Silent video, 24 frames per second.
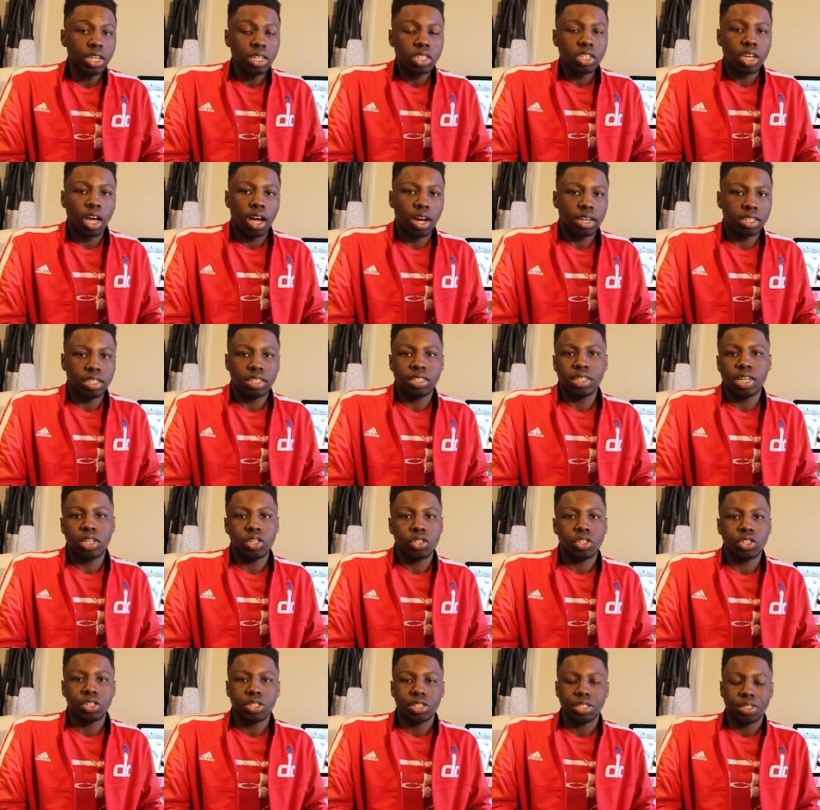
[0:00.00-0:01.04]
talked
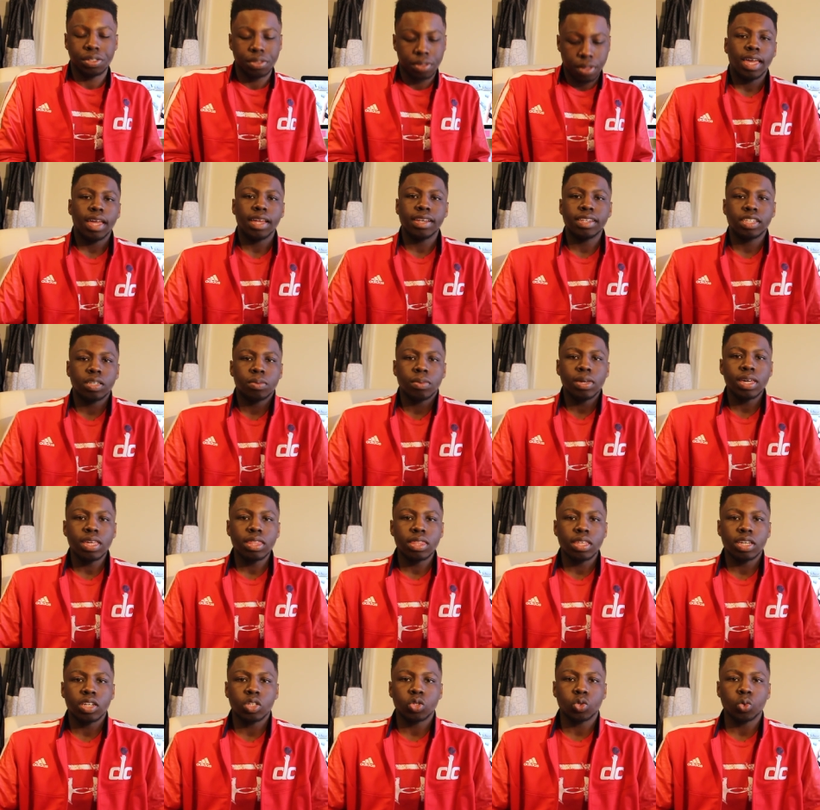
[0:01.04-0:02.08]
essentially. And to make
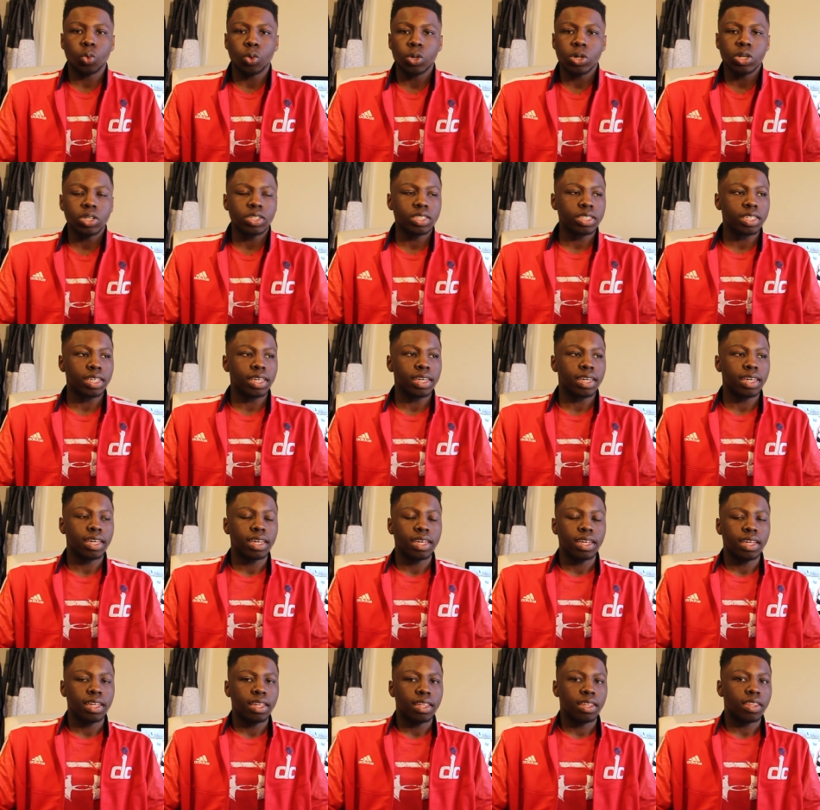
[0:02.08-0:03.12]
things worse, like
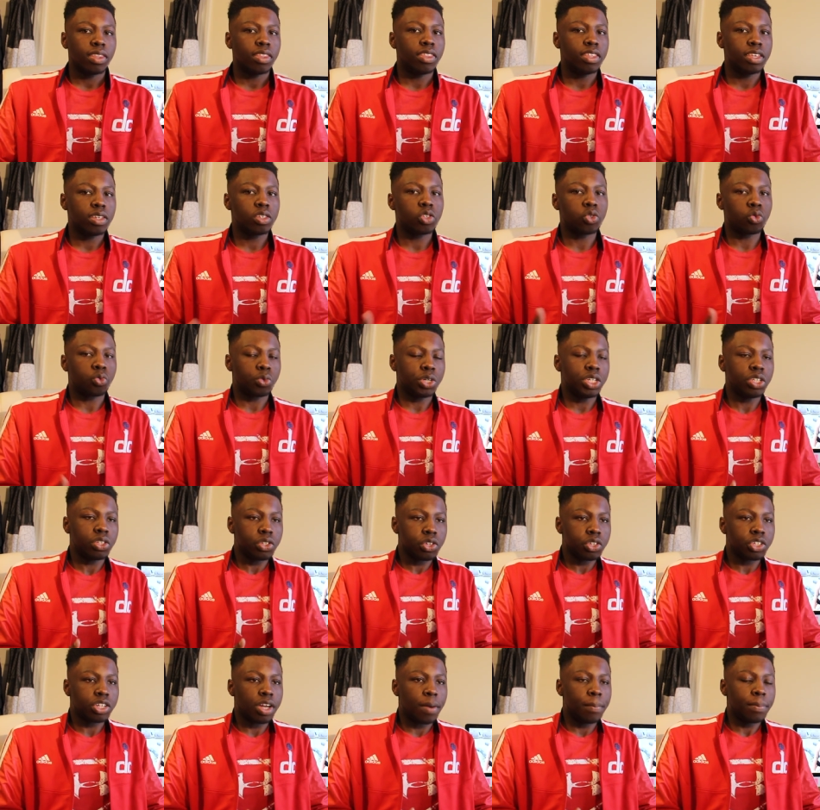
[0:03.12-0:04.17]
this
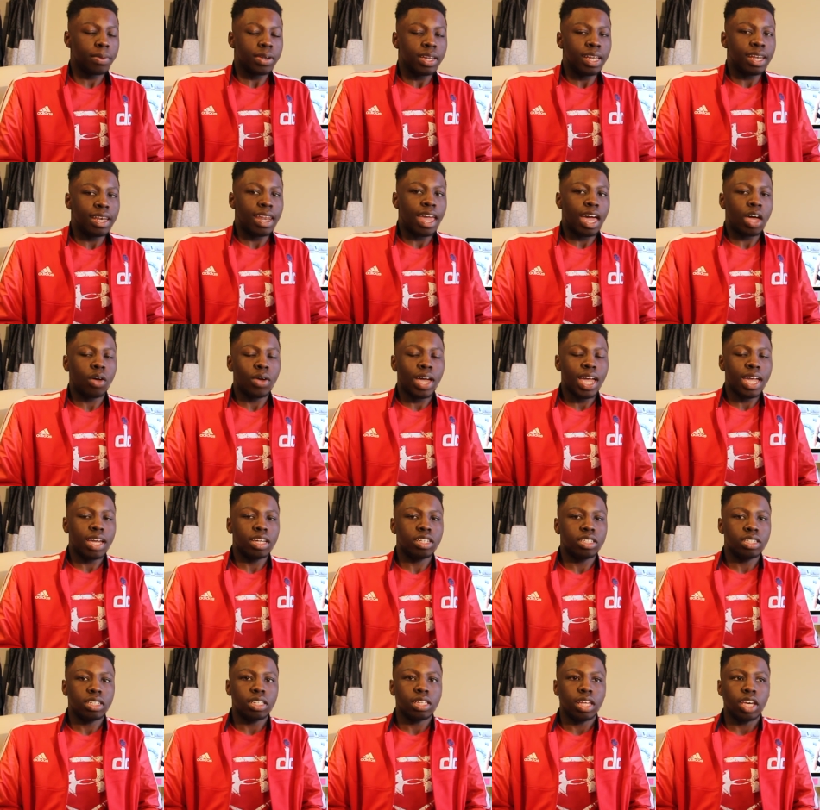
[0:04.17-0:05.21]
research company now
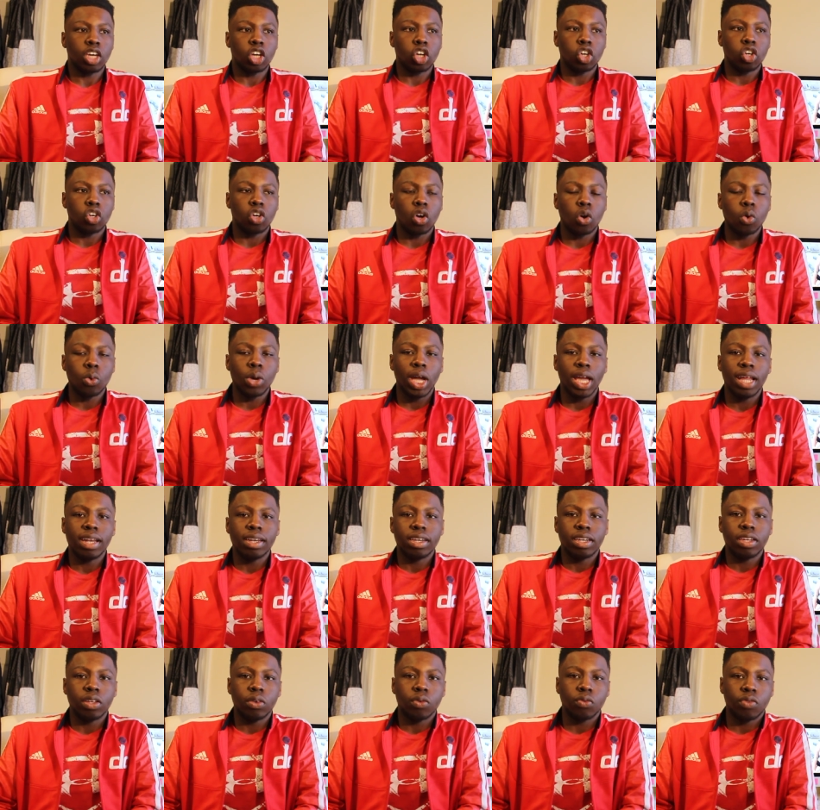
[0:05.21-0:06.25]
had to like go
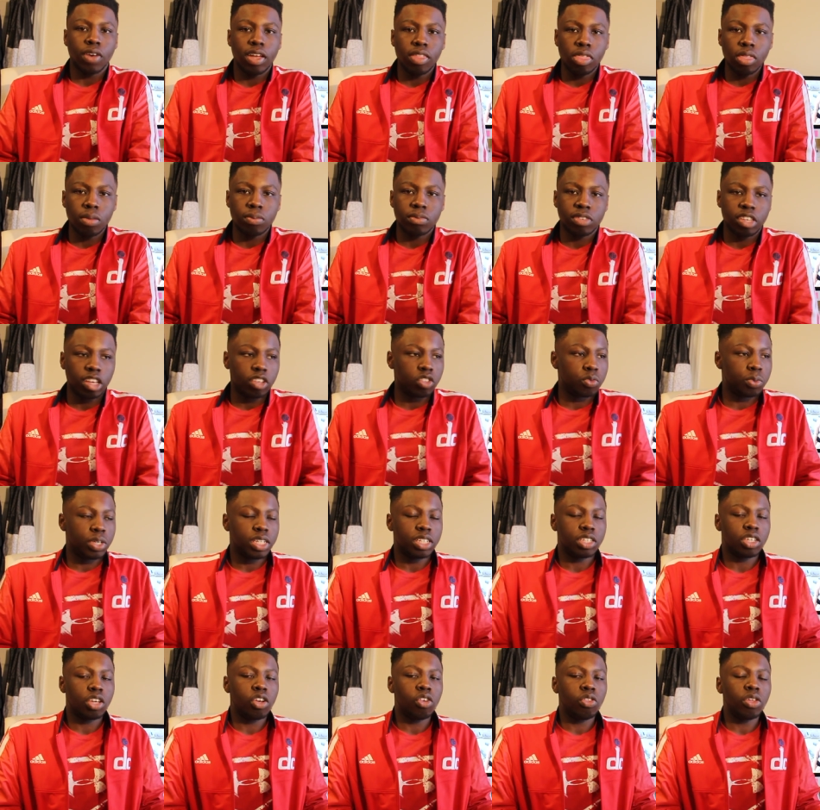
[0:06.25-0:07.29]
and defend themselves,
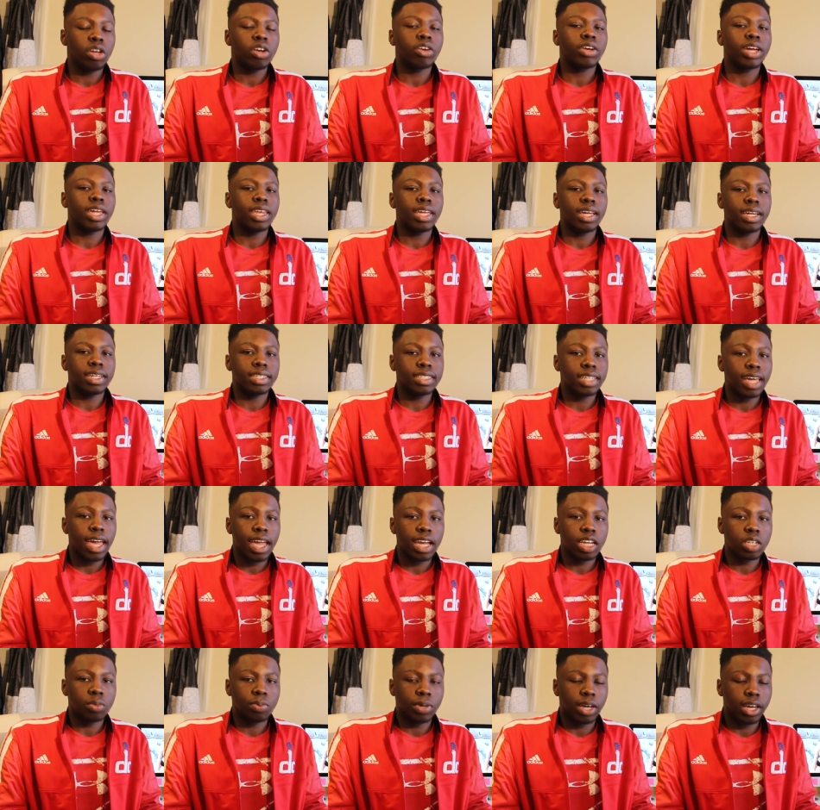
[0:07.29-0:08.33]
because here they are getting
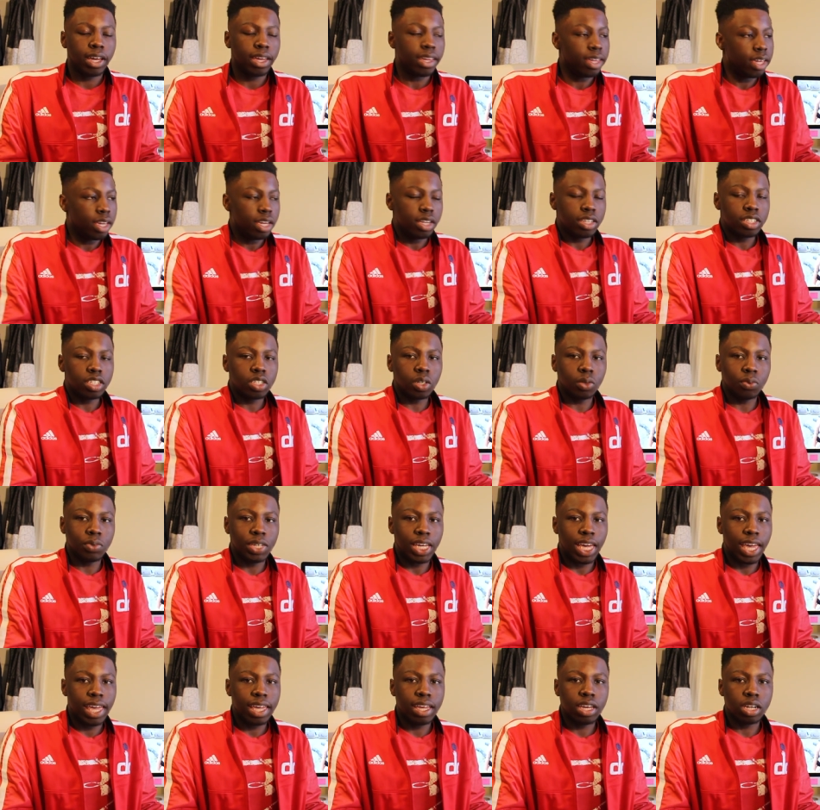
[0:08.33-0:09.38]
attacked by
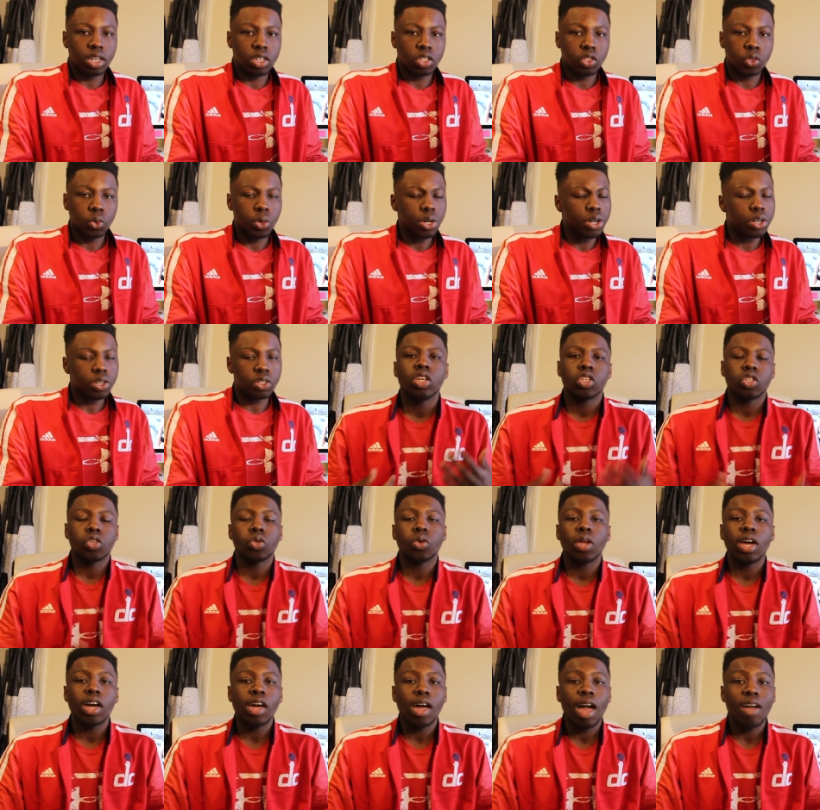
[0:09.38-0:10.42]
Sofie Hagen on Twitter. So
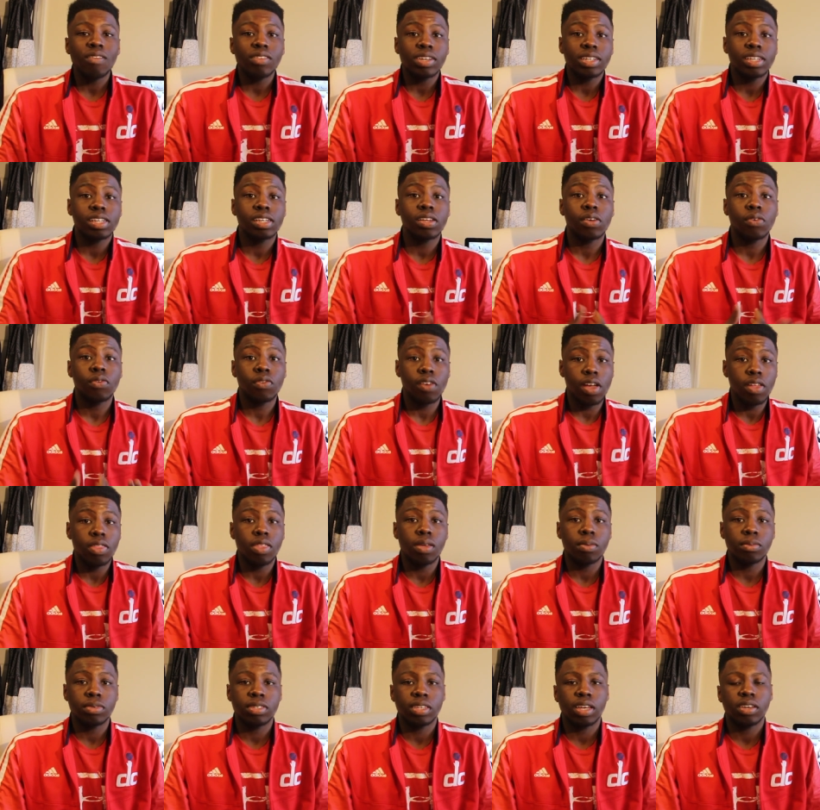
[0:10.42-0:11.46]
now having to defend
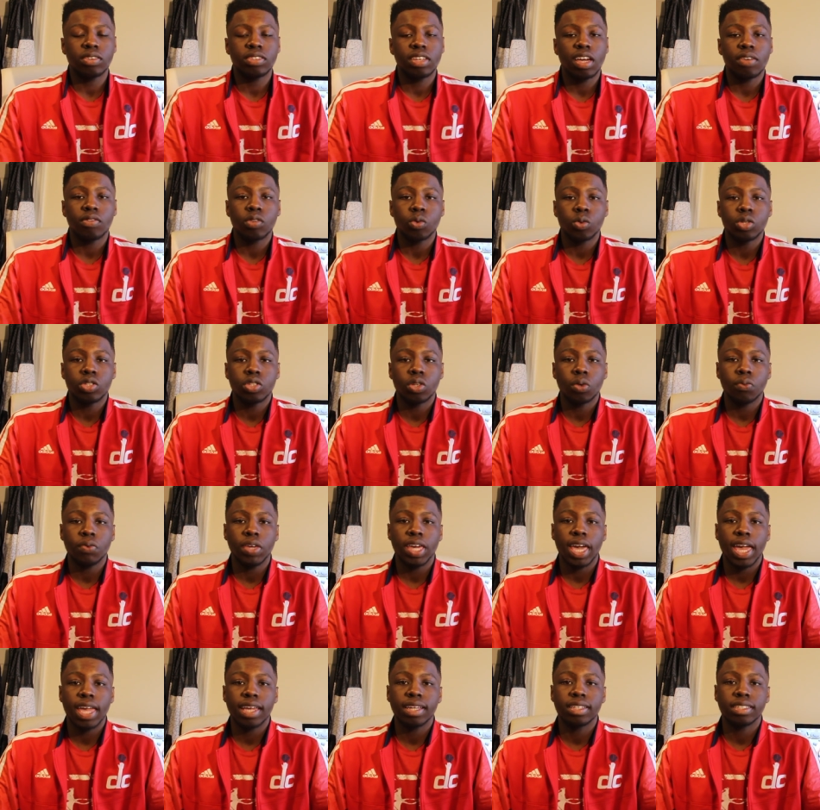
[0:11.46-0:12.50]
themselves after what
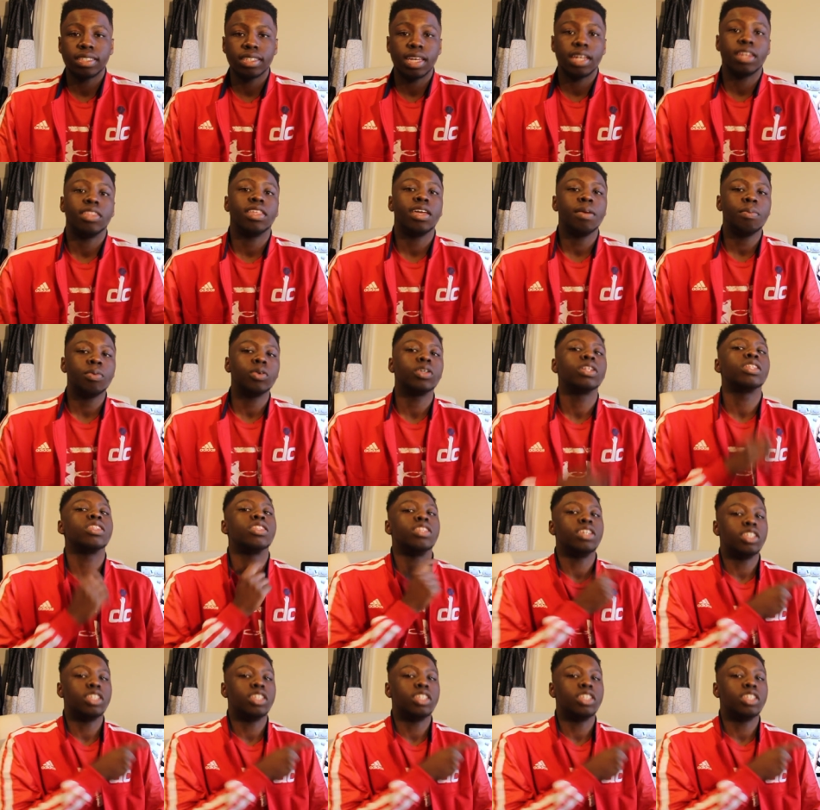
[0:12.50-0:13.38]
Sofie Hagen said, they put